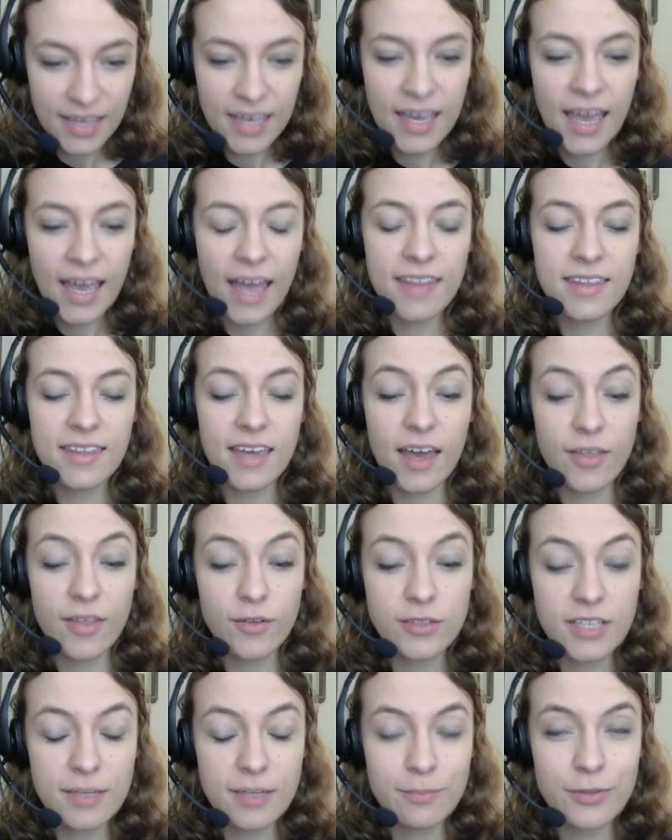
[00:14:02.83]
And the other
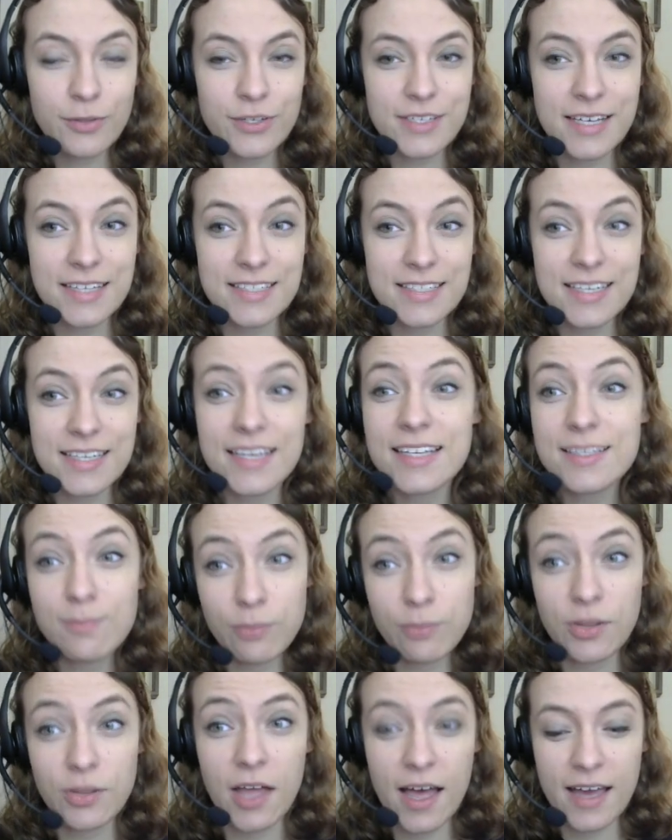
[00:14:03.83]
10% is
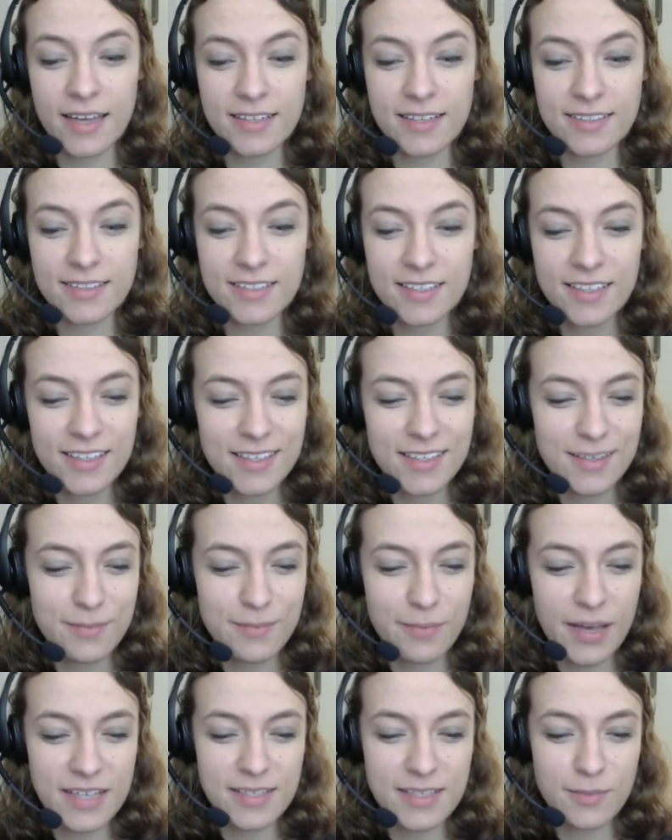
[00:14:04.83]
blind,
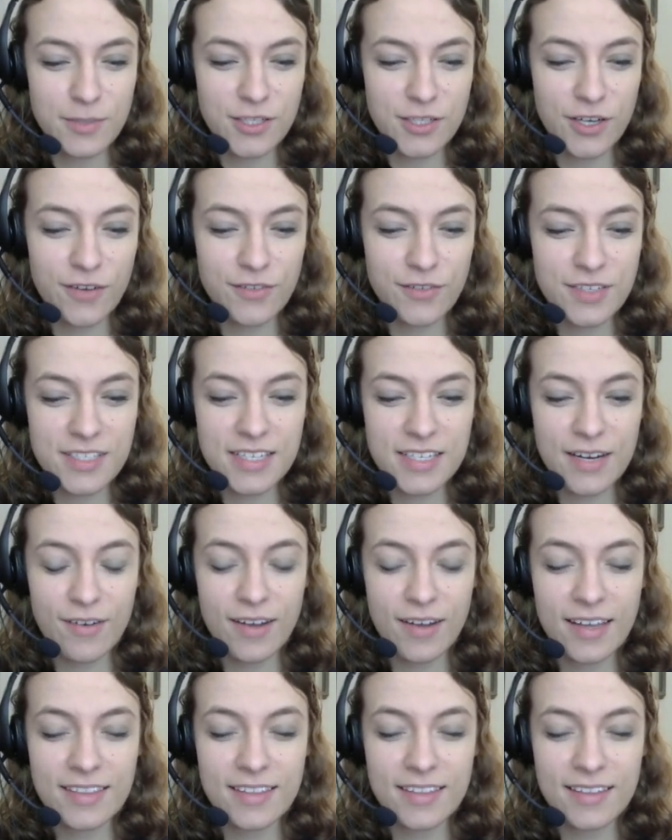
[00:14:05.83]
Bess observed,
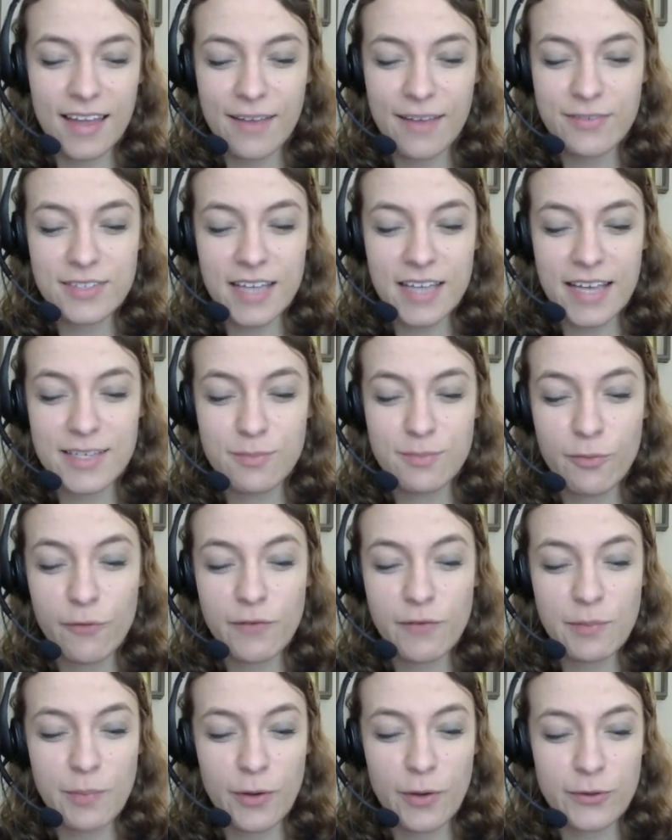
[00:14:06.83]
staring at the life-size
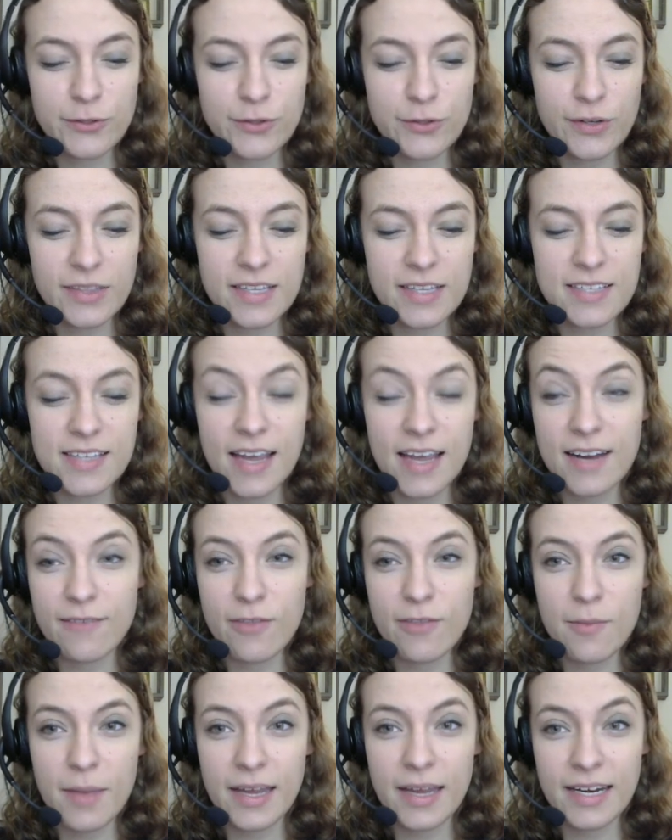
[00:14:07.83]
movie poster at the side of
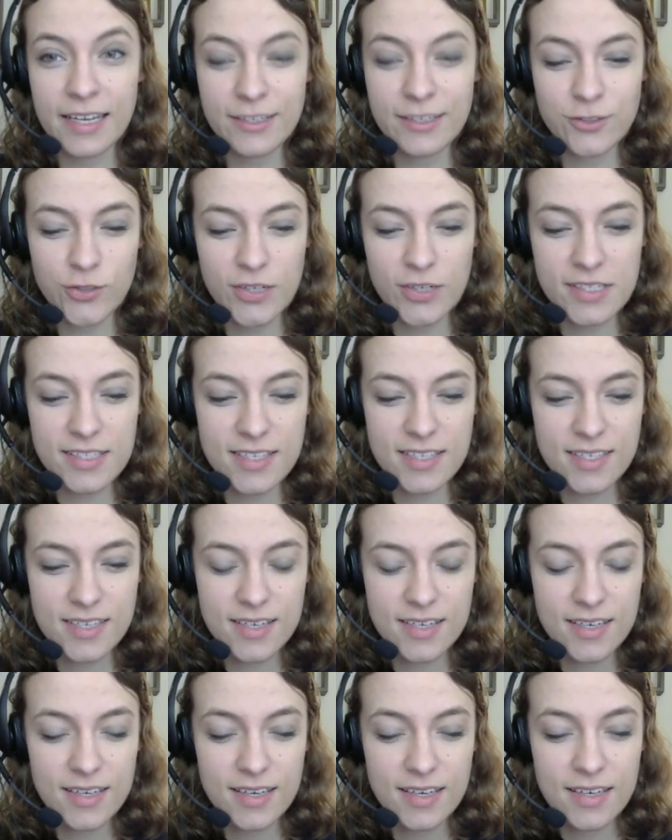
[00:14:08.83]
the main entrance.
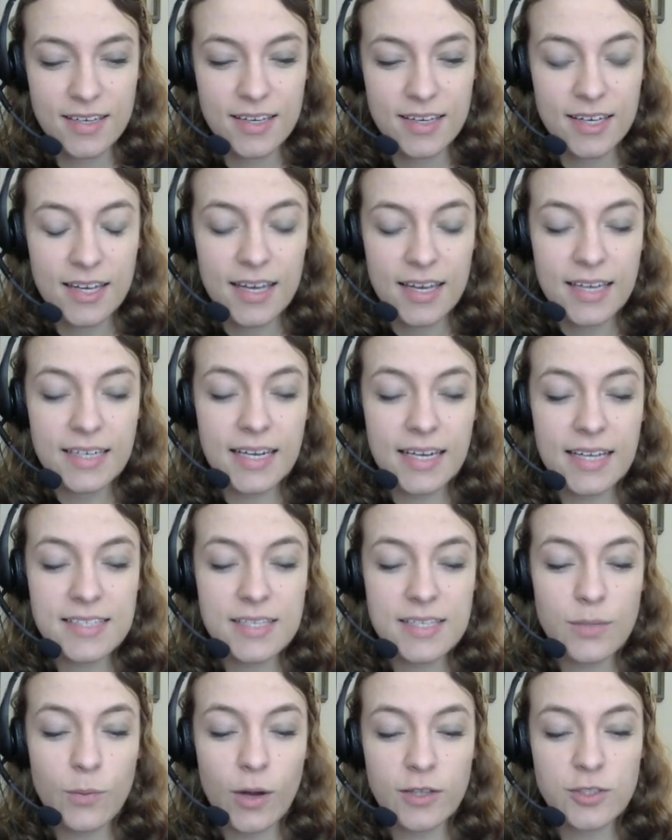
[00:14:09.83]

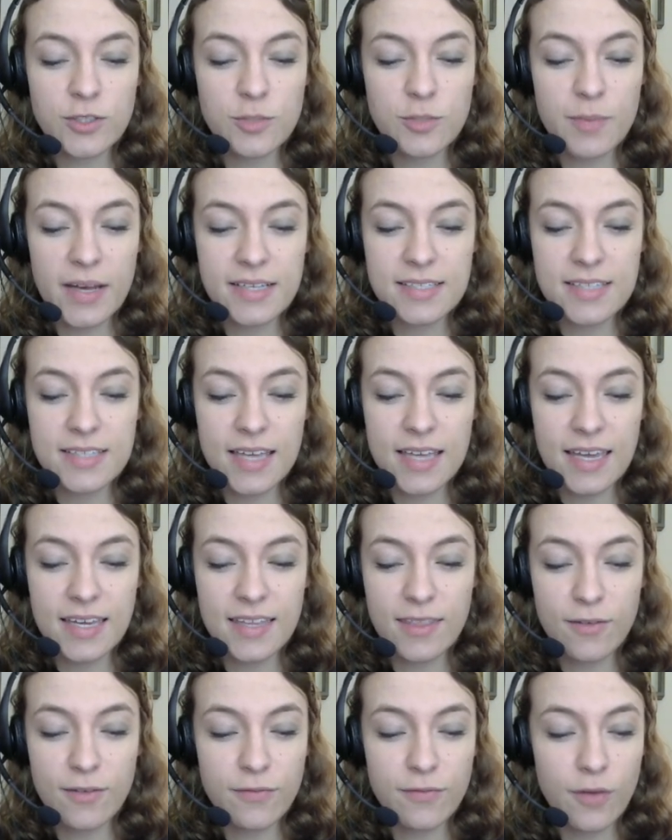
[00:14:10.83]
Nancy watched Bess take
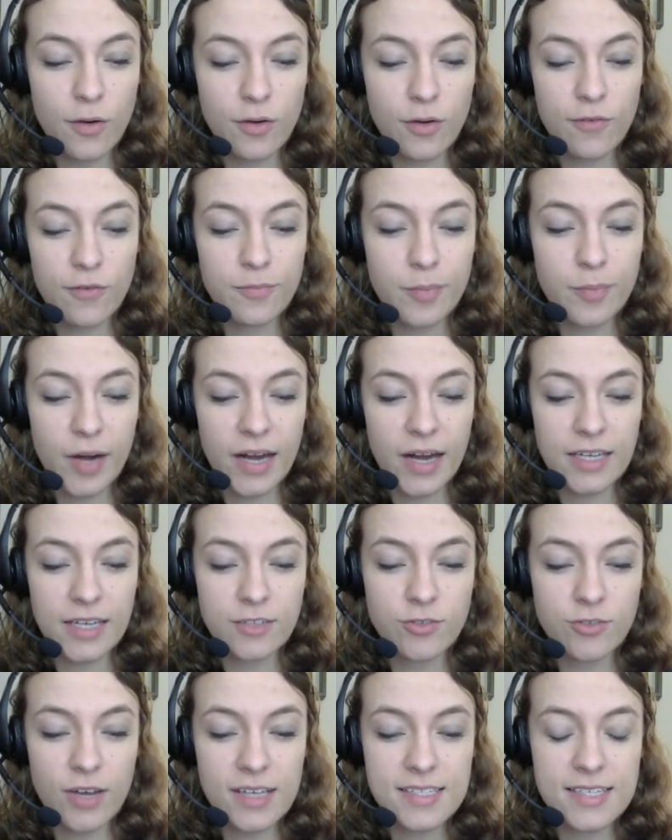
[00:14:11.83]
in the photo of Brady,
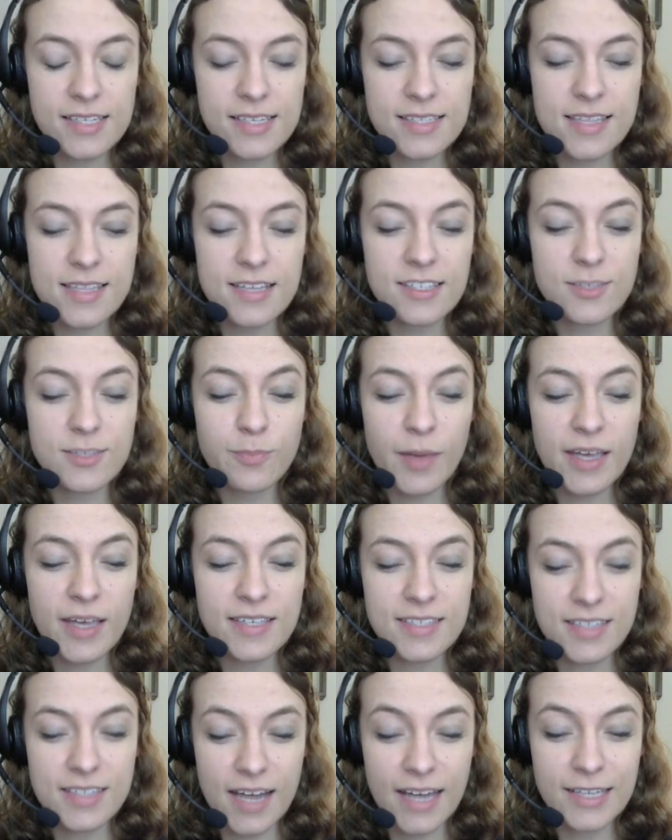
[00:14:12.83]
dressed as the
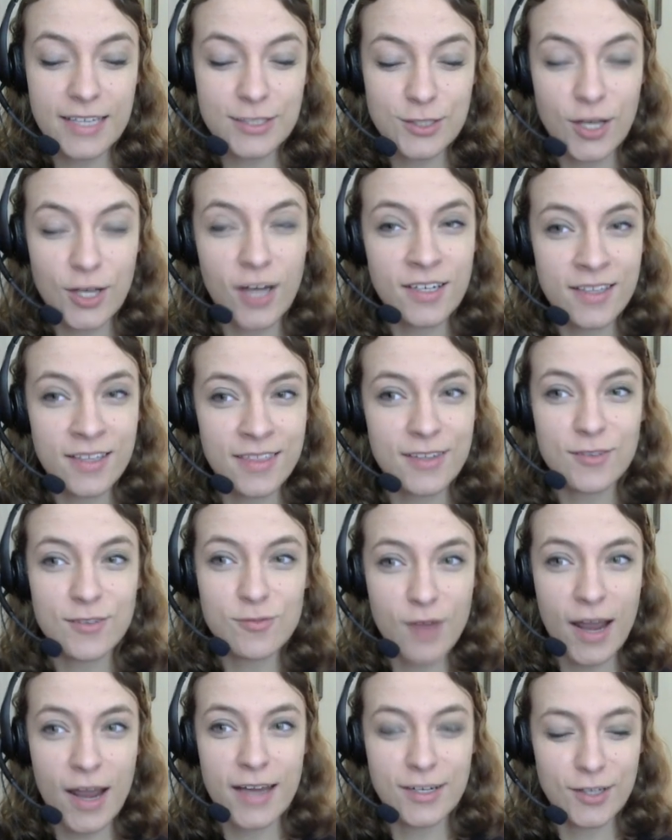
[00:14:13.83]
space knight Jonathan
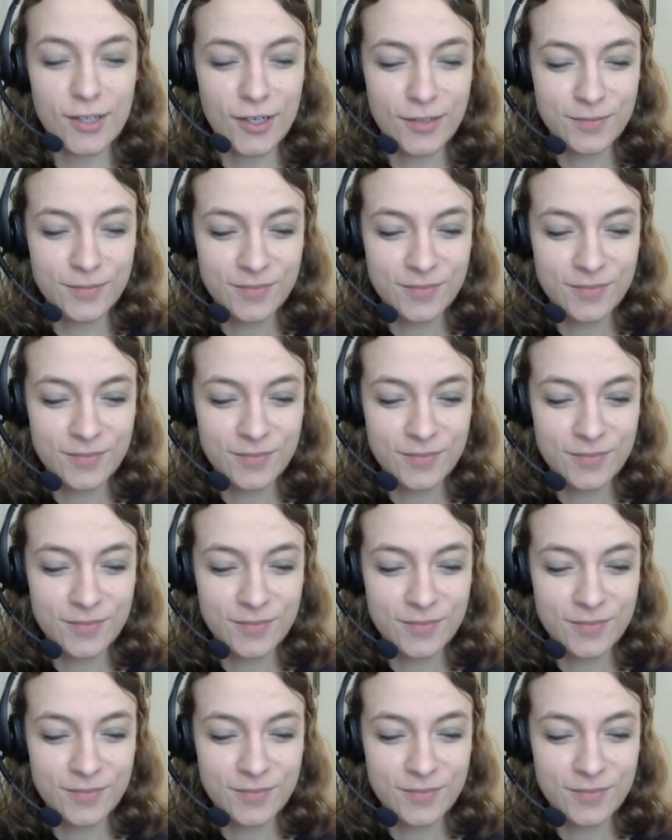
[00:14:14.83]
Ryder.